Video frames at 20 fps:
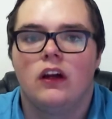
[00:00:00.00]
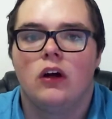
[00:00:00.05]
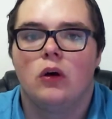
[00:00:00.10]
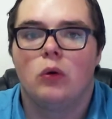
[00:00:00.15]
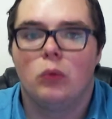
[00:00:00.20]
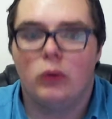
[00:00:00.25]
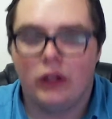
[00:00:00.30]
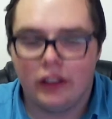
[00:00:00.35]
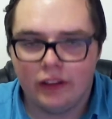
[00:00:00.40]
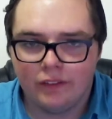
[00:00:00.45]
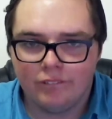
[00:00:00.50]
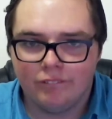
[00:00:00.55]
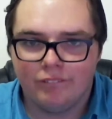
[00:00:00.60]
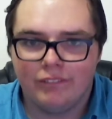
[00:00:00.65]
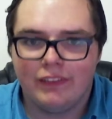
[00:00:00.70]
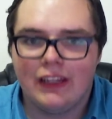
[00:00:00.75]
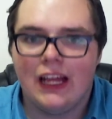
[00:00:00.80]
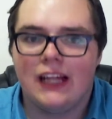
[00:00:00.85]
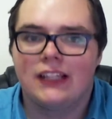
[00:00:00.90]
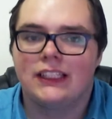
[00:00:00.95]
Well,
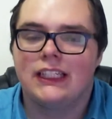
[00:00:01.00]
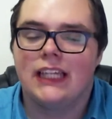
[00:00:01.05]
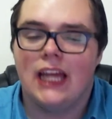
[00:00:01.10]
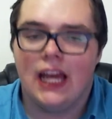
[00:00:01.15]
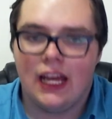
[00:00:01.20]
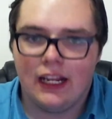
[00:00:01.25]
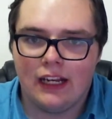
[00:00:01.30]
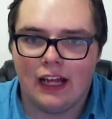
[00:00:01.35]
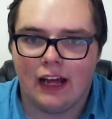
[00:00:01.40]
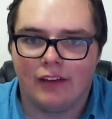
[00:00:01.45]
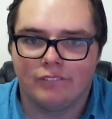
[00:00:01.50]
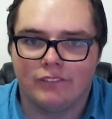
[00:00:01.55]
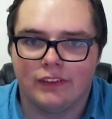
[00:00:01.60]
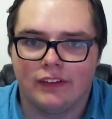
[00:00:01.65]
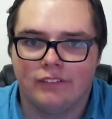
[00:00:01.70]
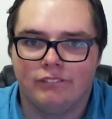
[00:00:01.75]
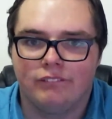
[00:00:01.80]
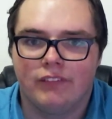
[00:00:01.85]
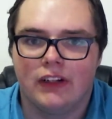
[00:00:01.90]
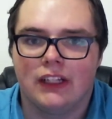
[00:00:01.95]
that can
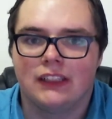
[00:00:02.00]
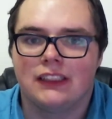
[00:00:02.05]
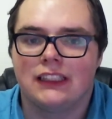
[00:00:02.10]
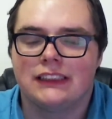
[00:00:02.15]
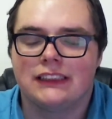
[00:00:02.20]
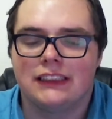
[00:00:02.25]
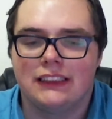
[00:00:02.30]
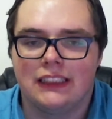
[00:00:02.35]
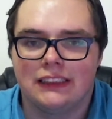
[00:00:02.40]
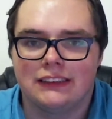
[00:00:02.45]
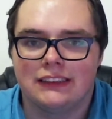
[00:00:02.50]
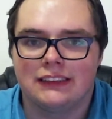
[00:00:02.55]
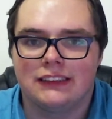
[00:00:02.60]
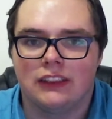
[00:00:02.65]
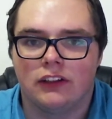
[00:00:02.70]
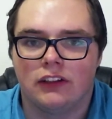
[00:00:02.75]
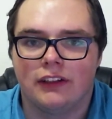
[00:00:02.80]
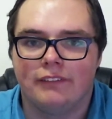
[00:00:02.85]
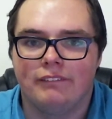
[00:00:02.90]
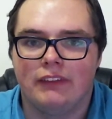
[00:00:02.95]
happen, but it doesn't
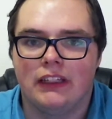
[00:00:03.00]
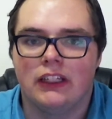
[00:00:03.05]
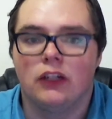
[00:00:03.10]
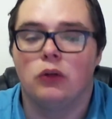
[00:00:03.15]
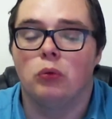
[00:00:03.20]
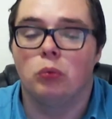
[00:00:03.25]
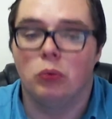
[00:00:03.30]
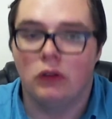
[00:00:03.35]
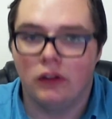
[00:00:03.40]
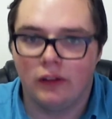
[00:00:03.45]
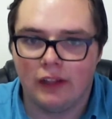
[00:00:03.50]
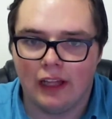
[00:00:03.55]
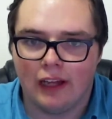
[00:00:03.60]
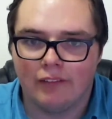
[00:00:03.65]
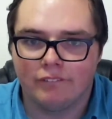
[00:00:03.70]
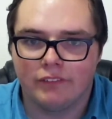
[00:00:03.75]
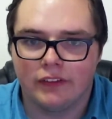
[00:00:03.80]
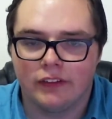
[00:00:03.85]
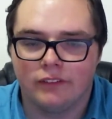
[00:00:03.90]
necessarily mean it will happen.